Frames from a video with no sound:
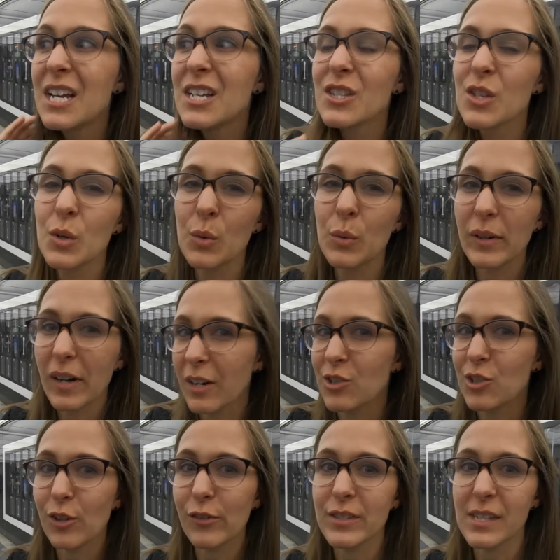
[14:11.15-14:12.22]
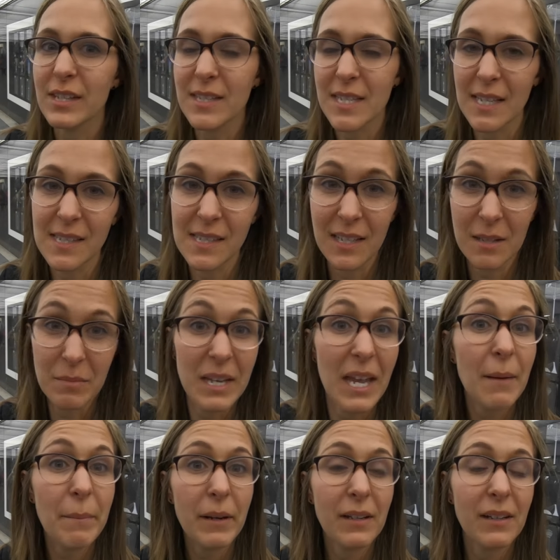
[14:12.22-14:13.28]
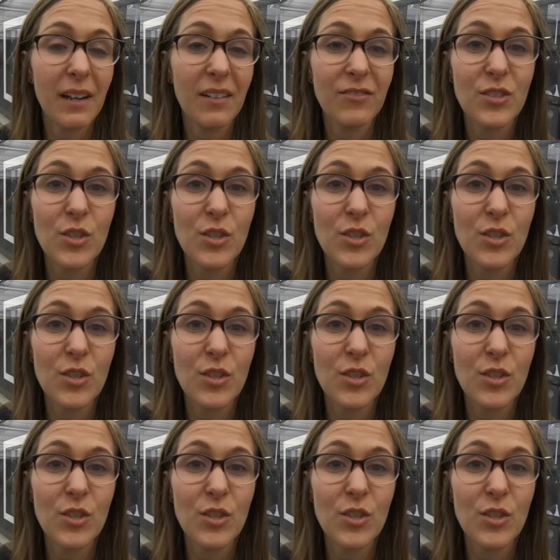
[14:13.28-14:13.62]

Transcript: so we're not sure the sunset's going to be epic enough